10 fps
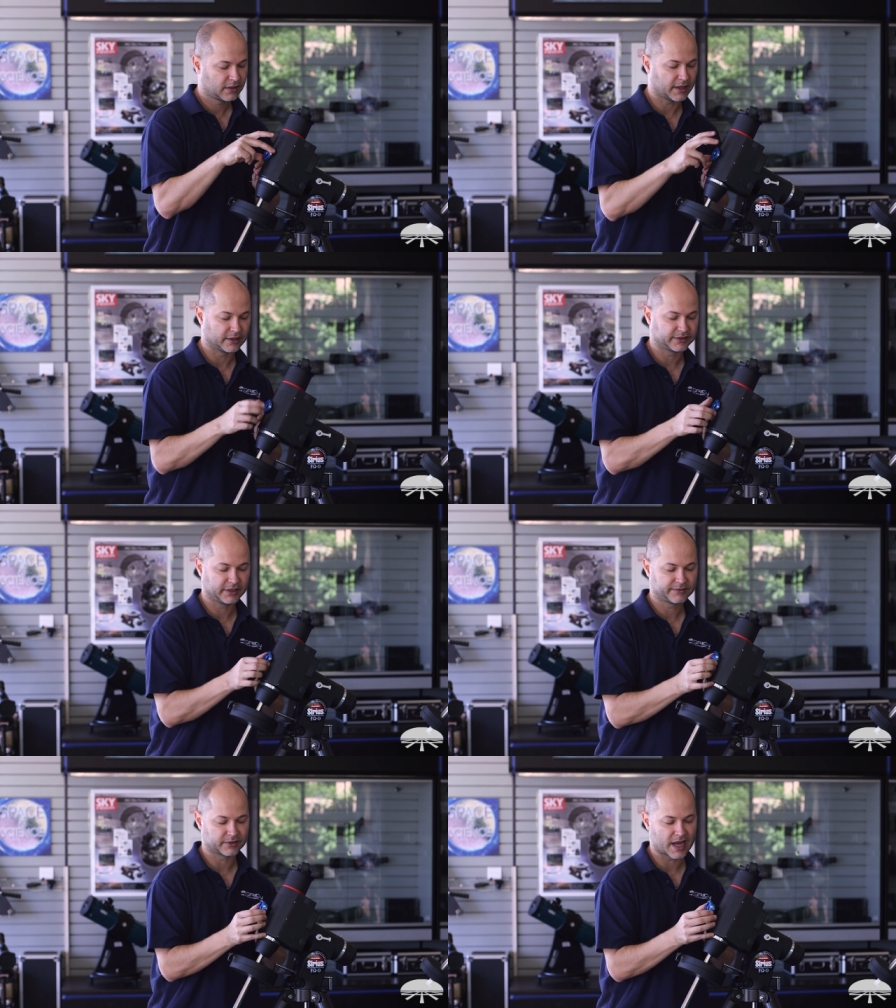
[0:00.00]
There,
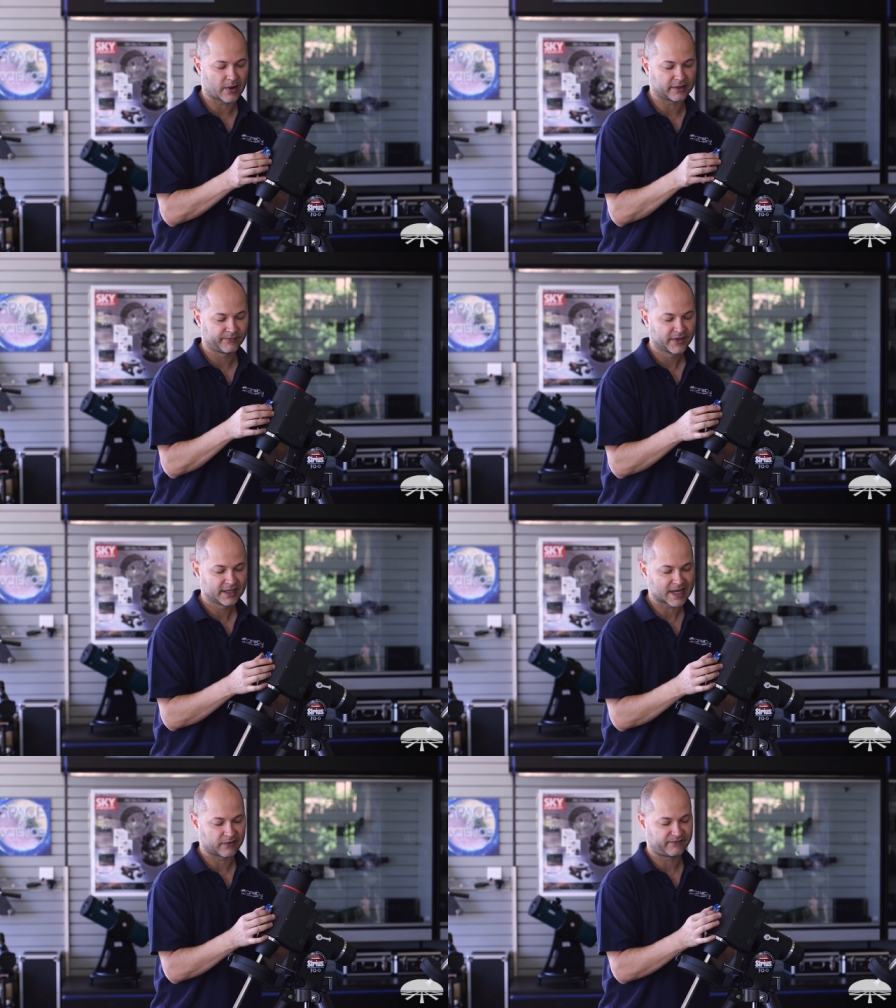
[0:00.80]
see, so now it,
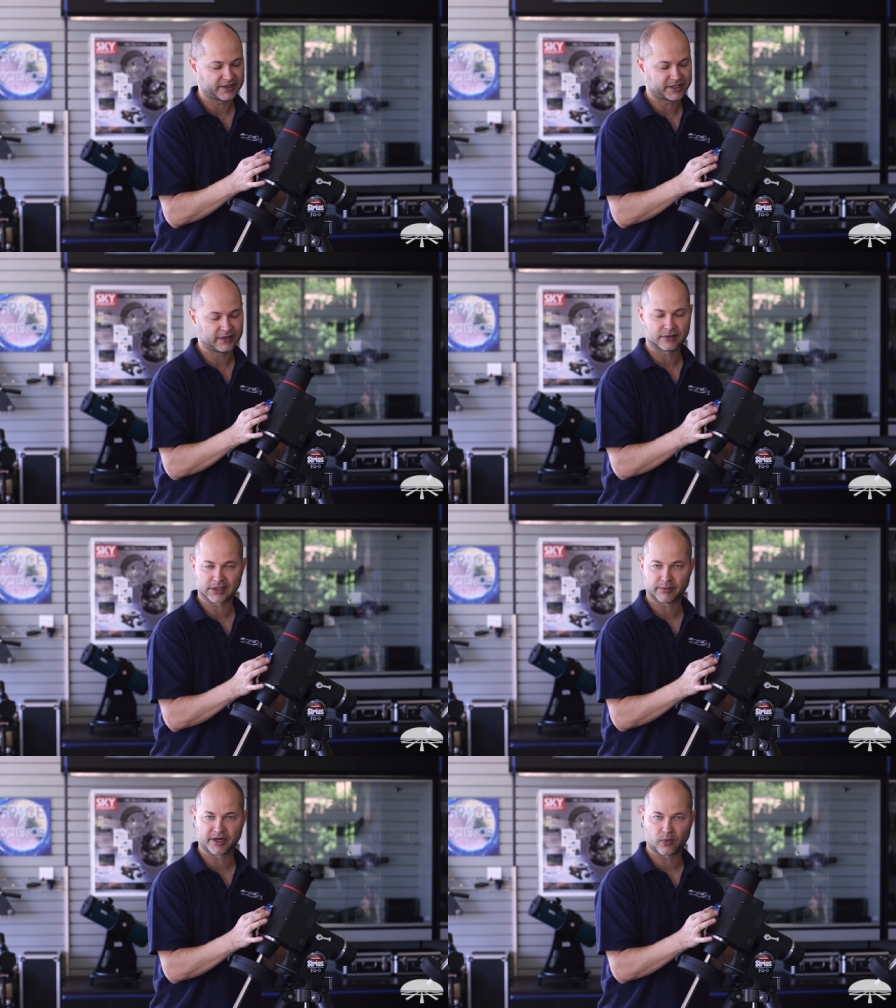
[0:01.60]
now it fits in. There's a
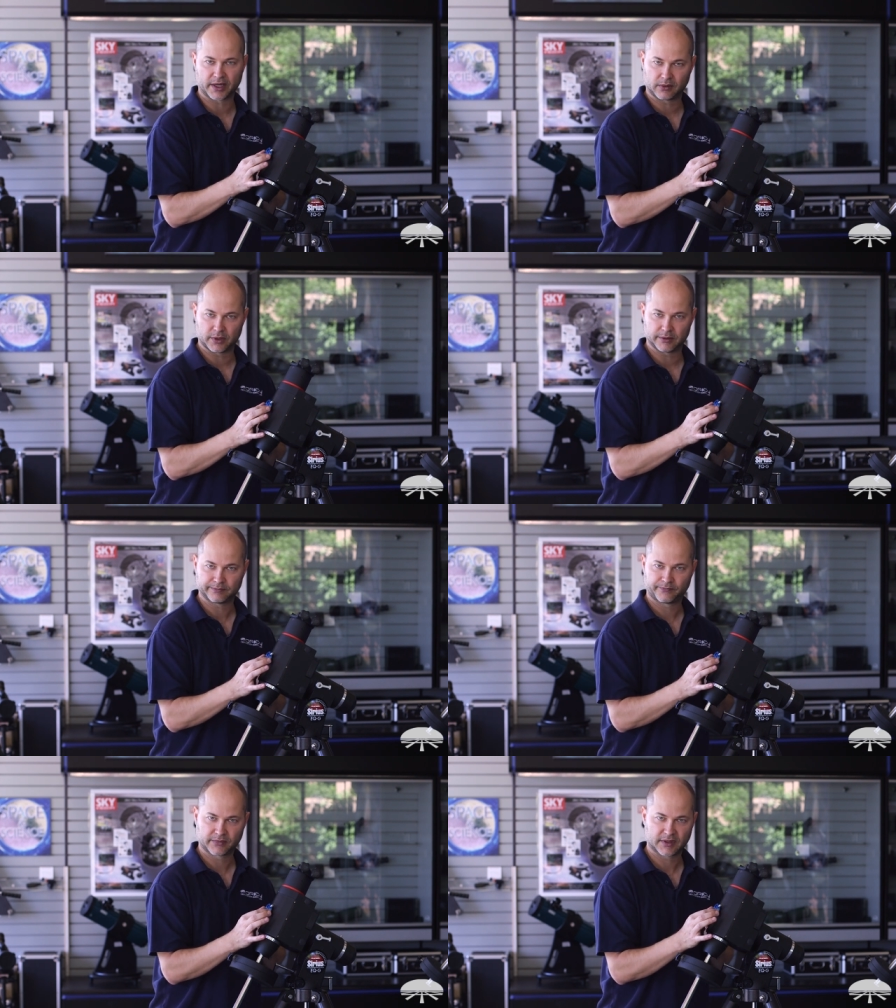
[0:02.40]
little bit of wiggle
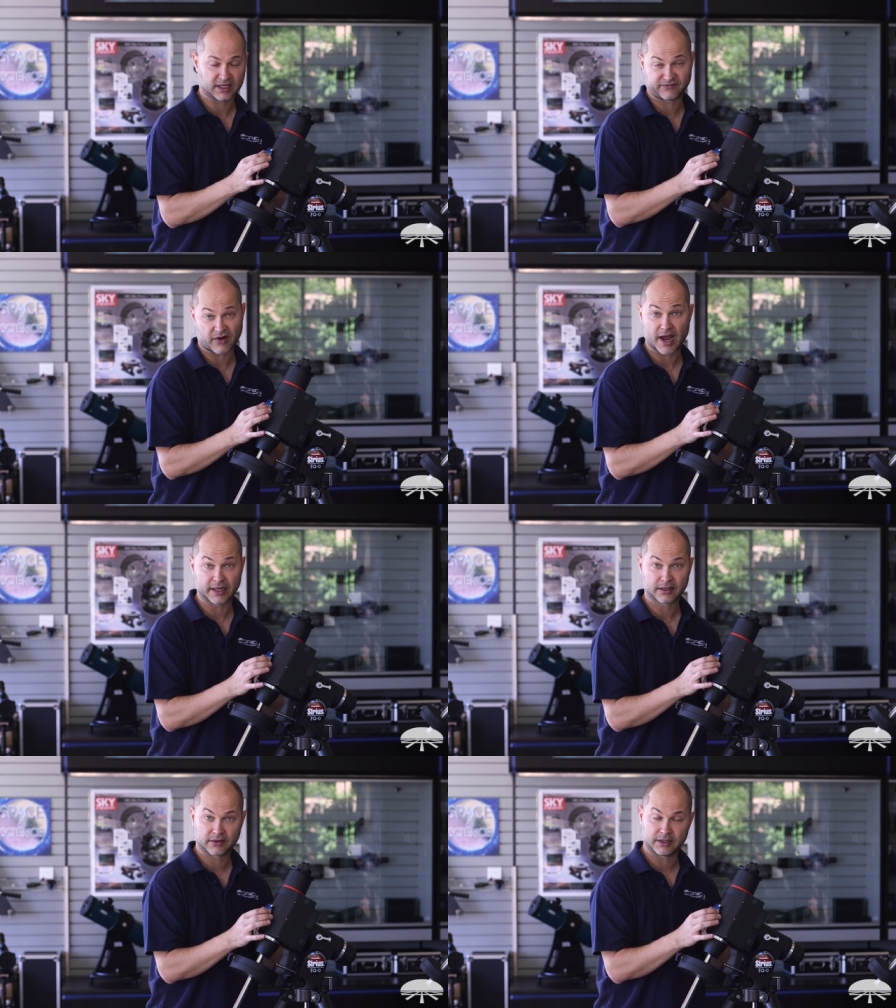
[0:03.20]
room. That's
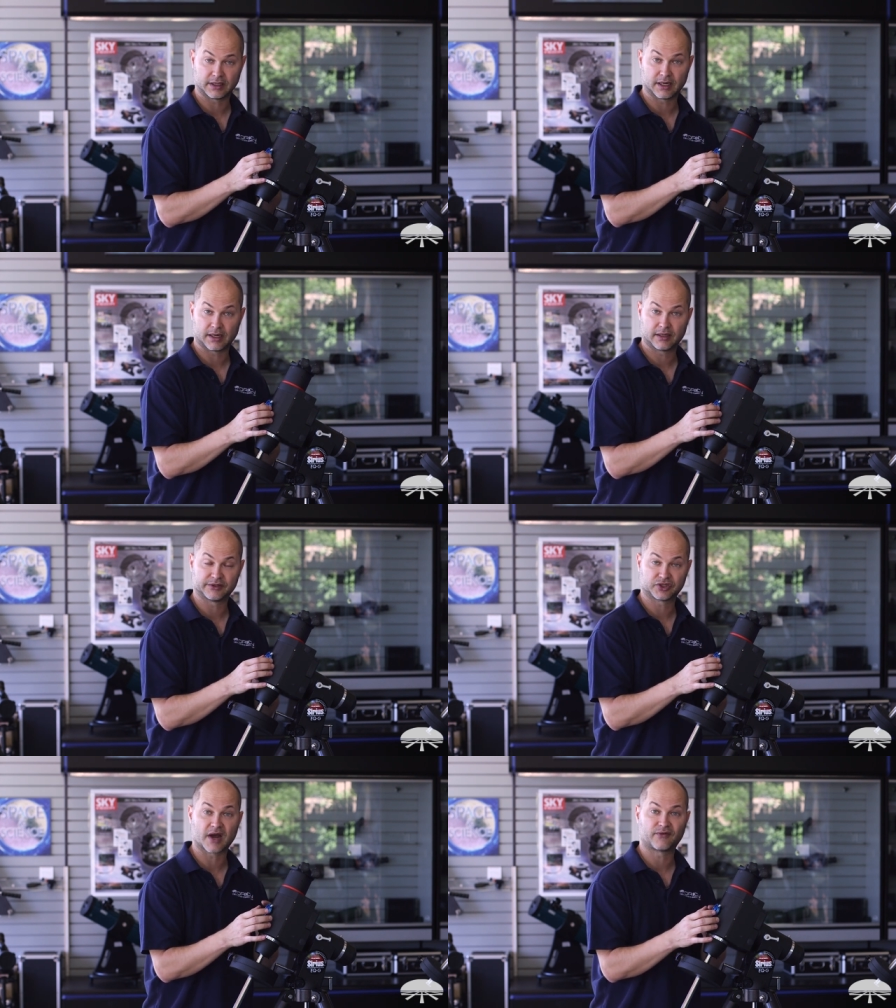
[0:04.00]
fine. The, uh, the
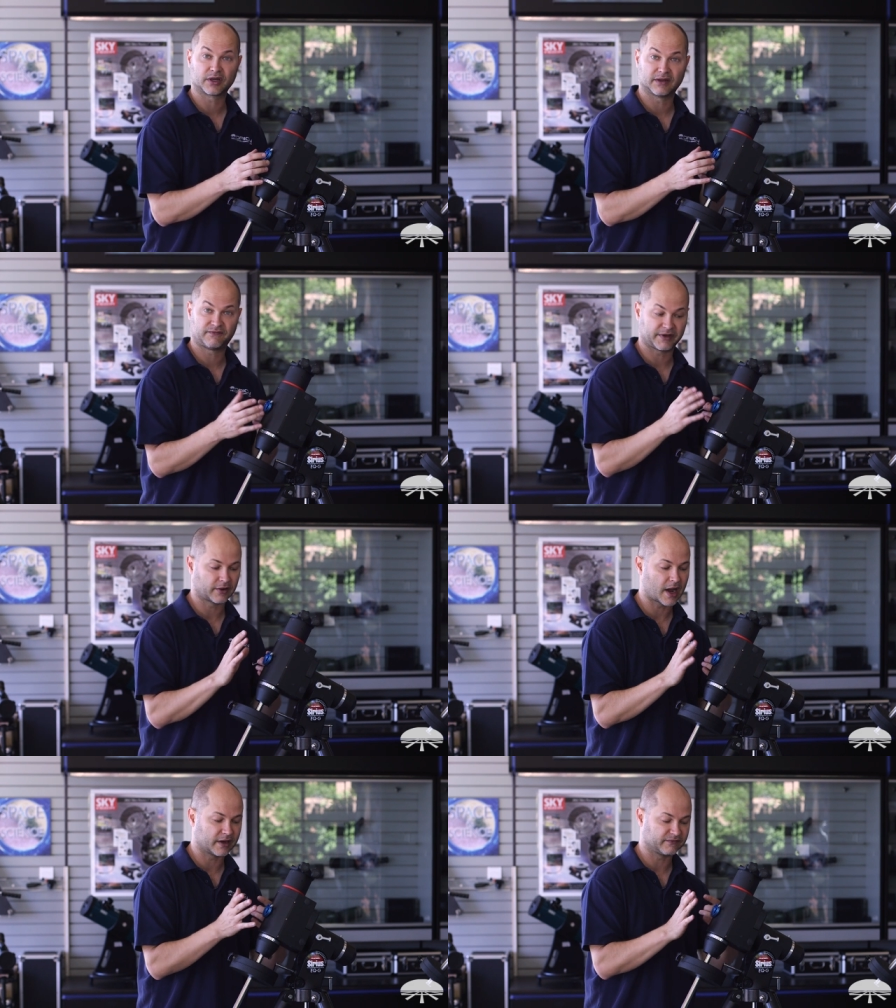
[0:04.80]
software can
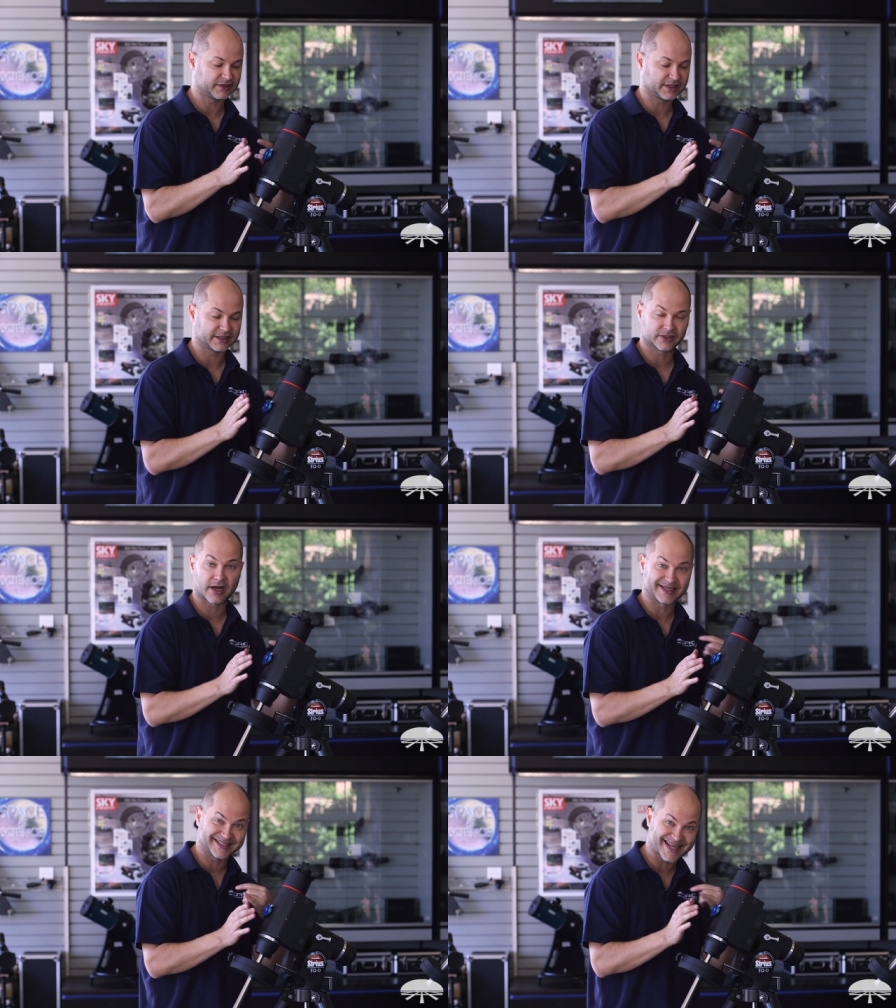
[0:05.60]
figure out if this thing is
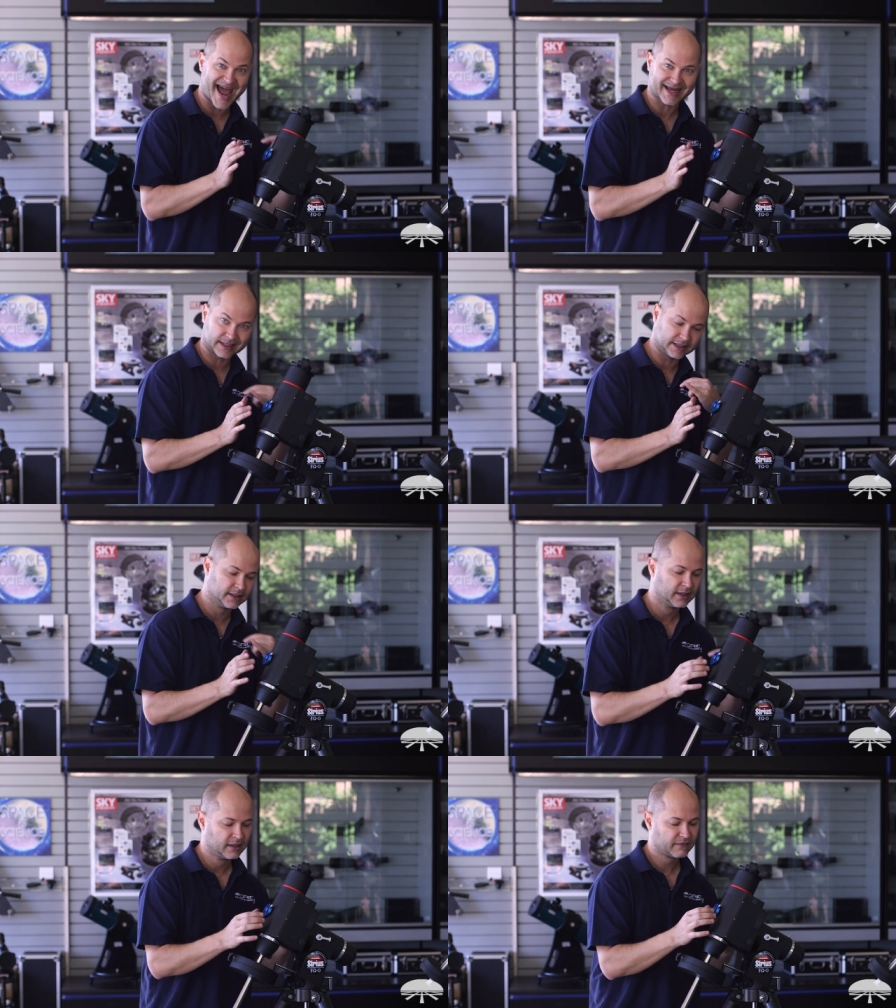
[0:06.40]
not exactly
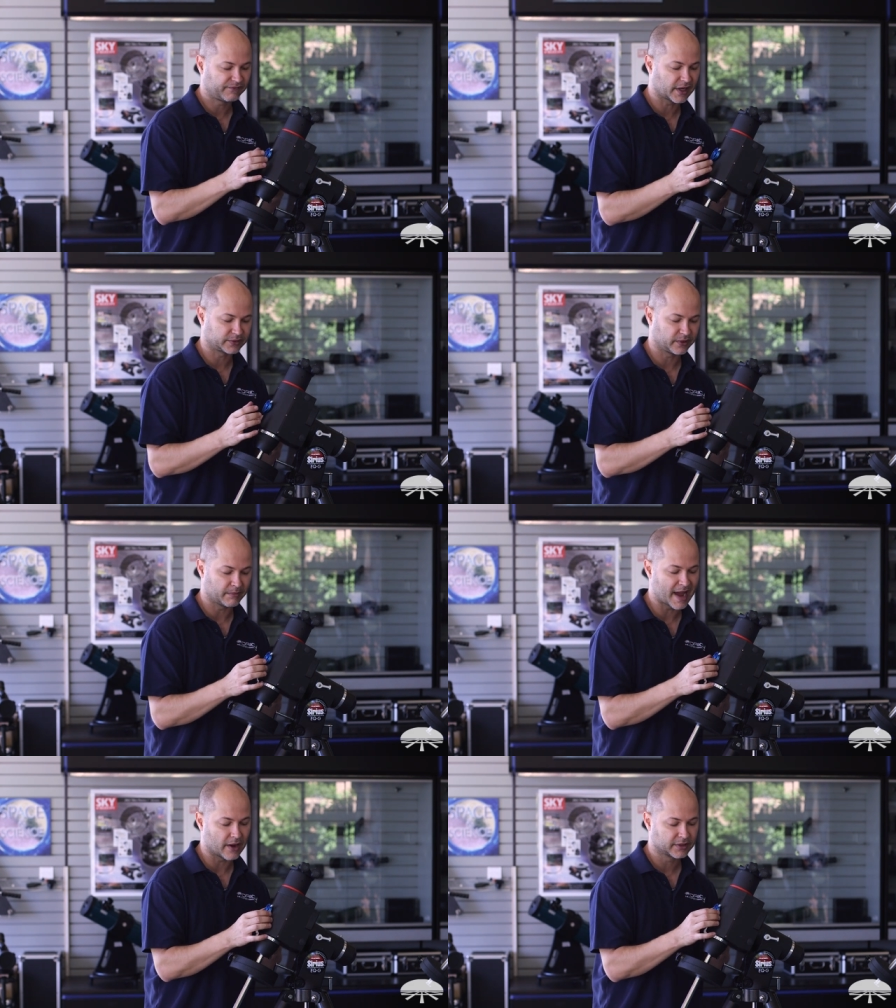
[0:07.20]
flush with the
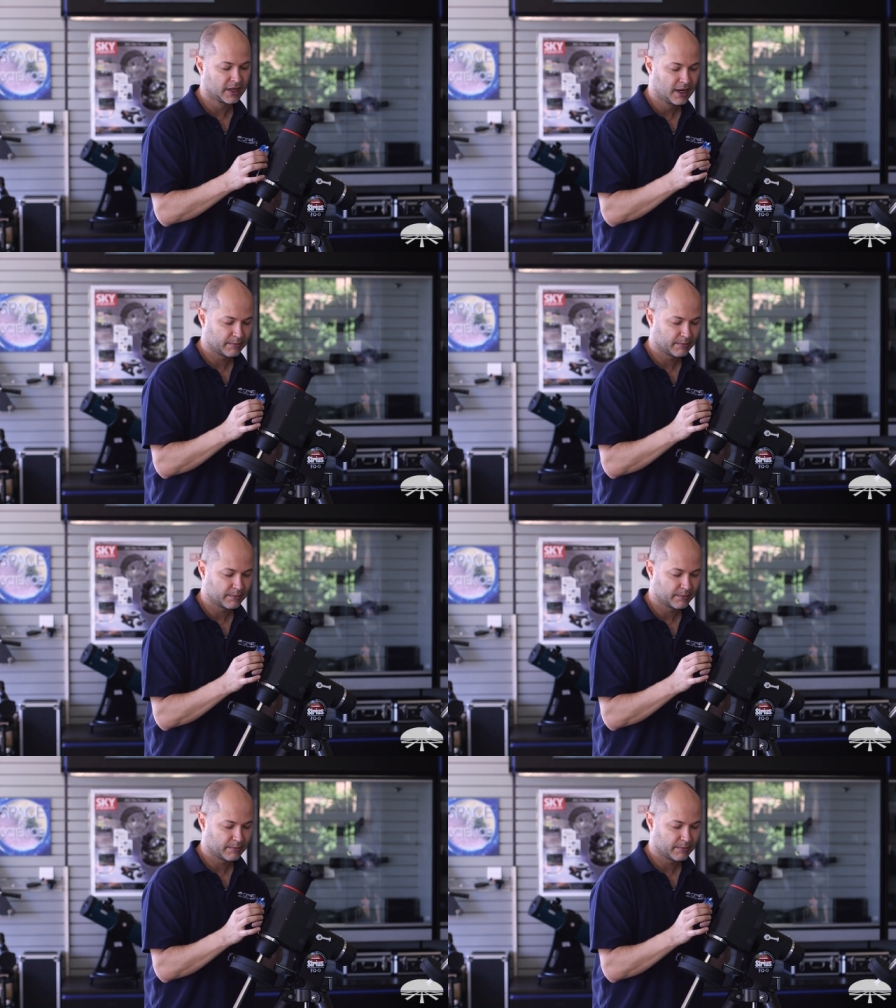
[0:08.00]
mount.